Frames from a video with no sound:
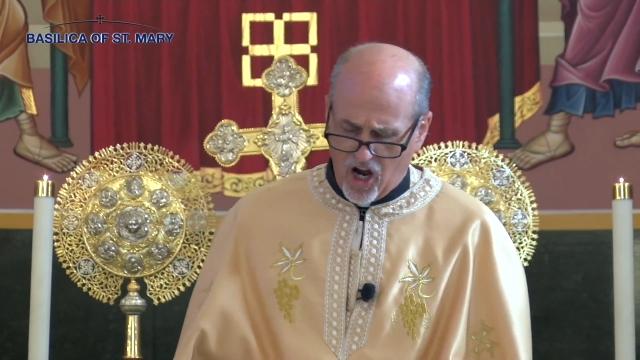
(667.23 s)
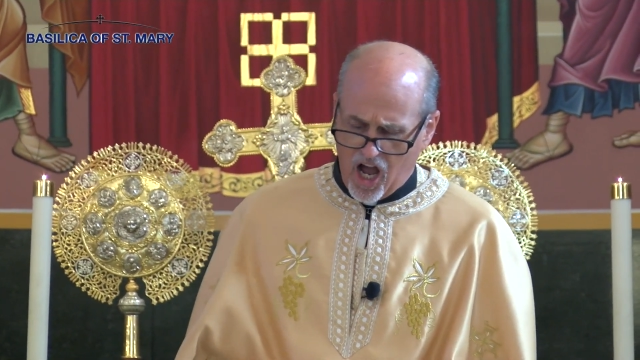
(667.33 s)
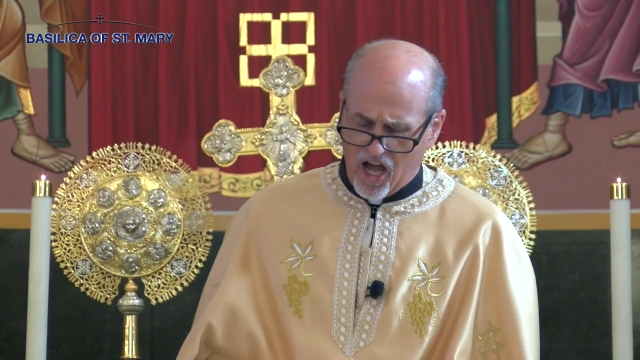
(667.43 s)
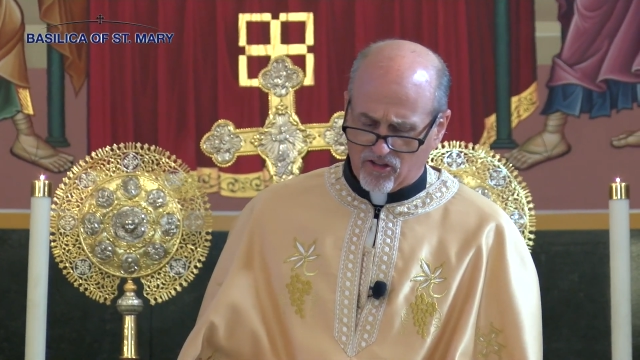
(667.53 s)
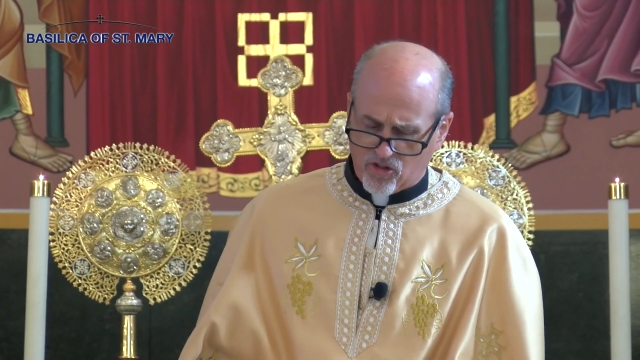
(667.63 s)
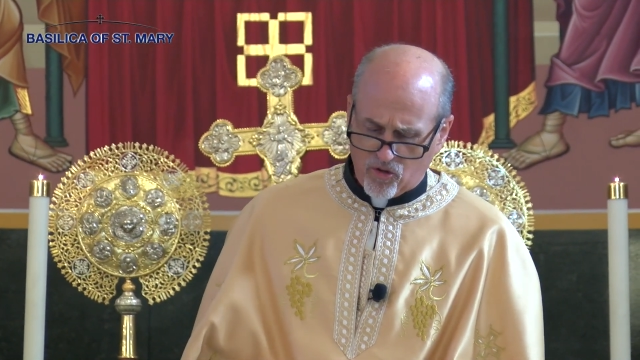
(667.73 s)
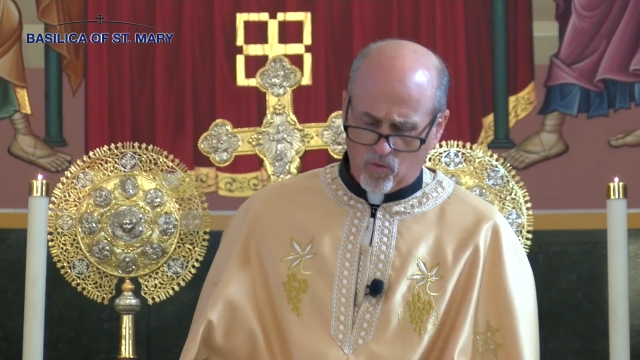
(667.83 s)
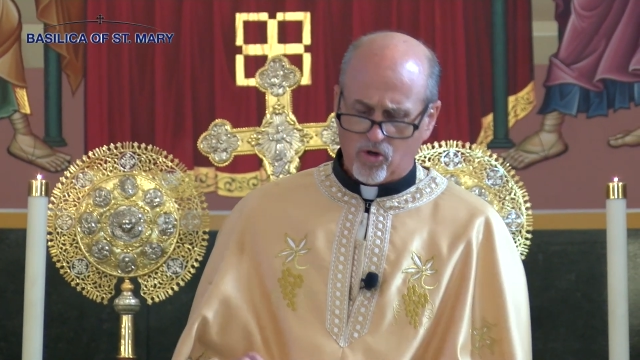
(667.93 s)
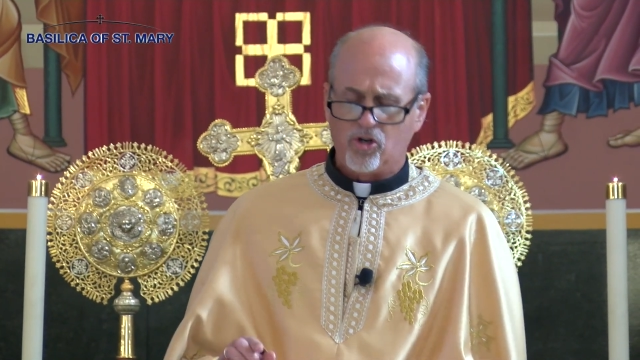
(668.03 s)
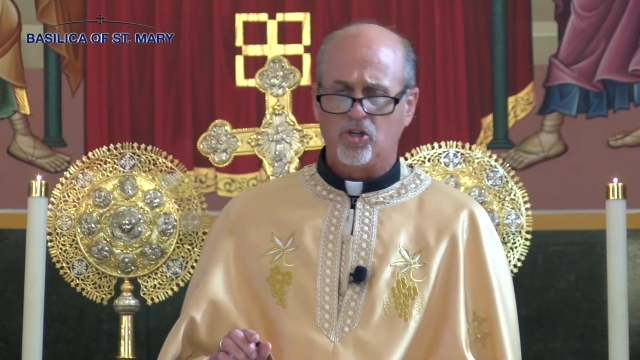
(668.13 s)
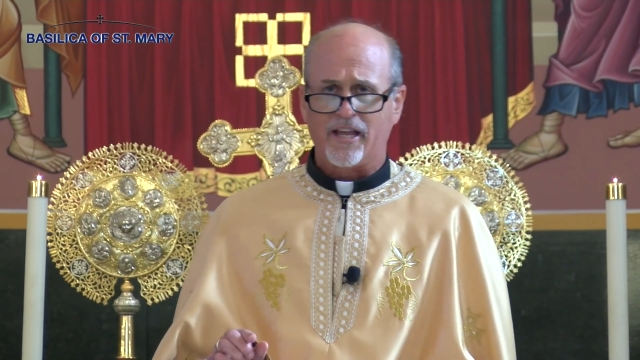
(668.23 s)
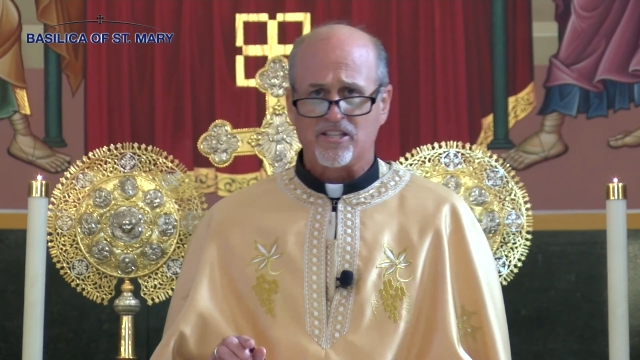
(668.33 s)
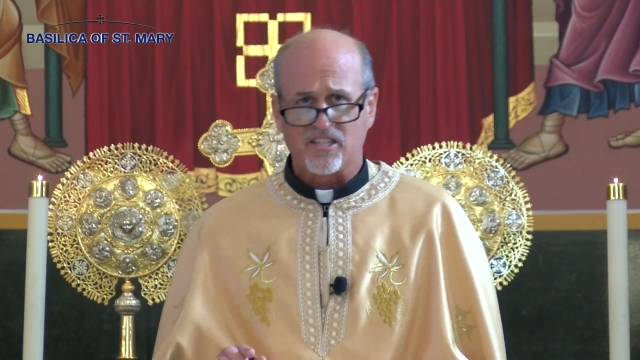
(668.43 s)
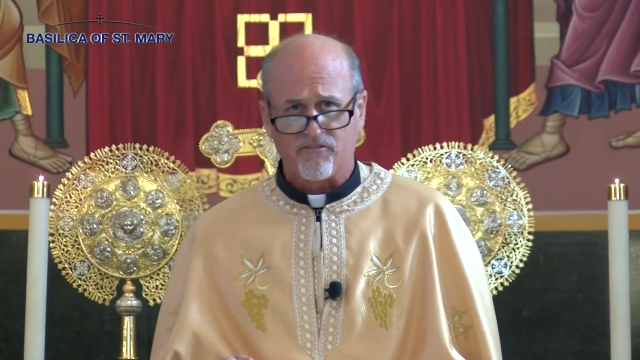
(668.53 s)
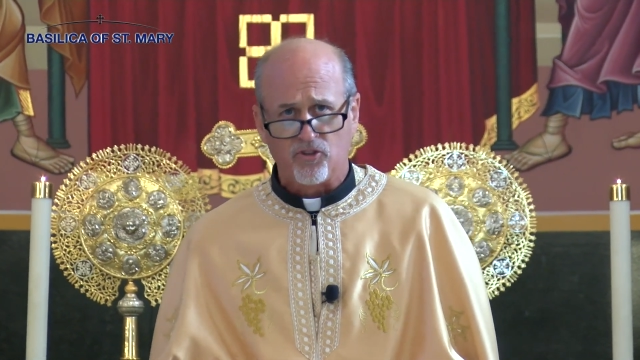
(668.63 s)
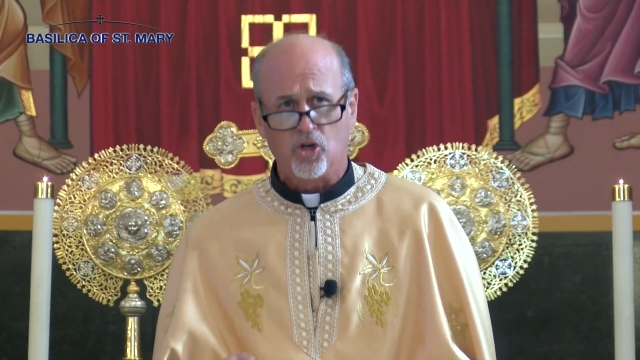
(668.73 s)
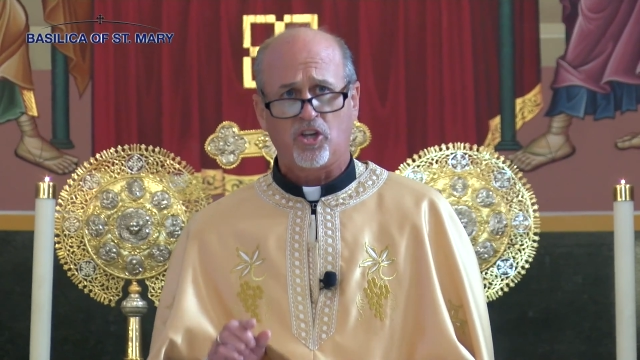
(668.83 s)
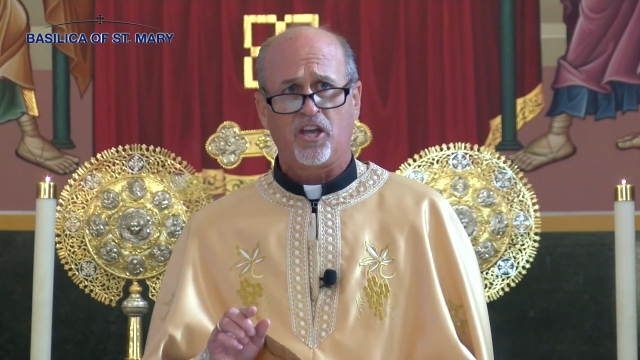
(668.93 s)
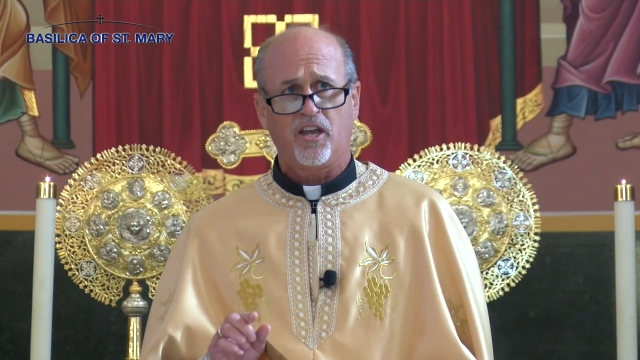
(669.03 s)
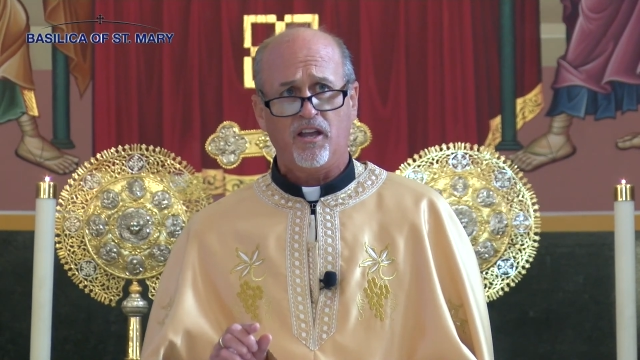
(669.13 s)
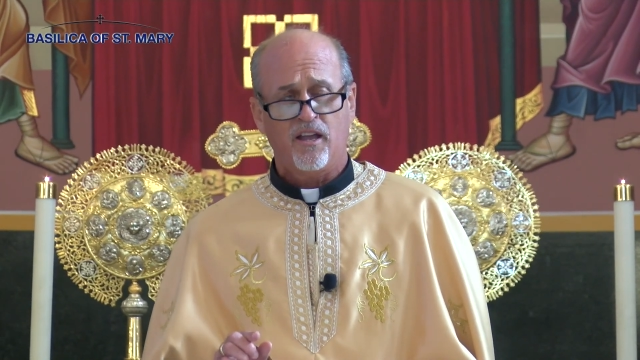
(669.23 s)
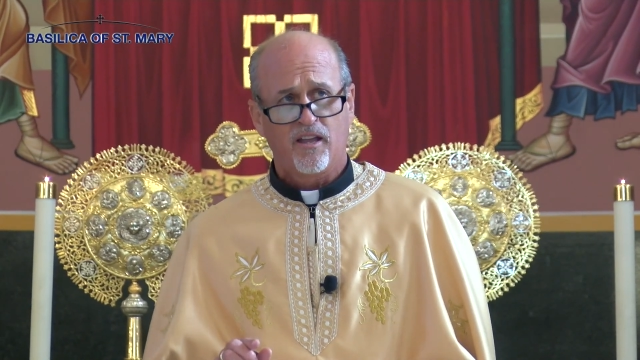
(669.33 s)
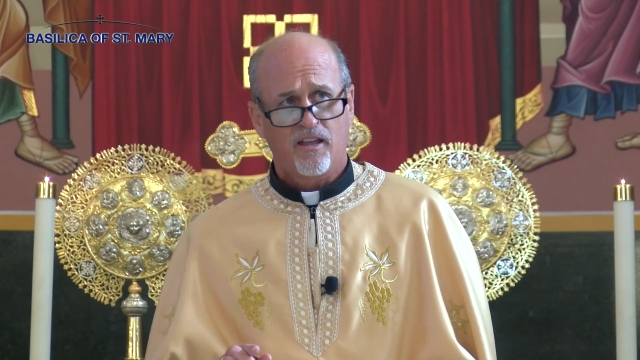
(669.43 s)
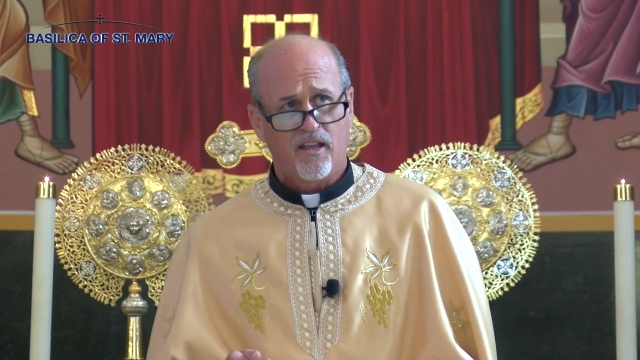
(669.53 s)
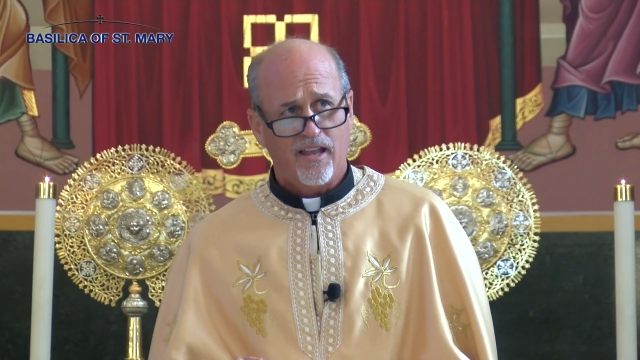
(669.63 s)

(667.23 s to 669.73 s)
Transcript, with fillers: God to the world as if looking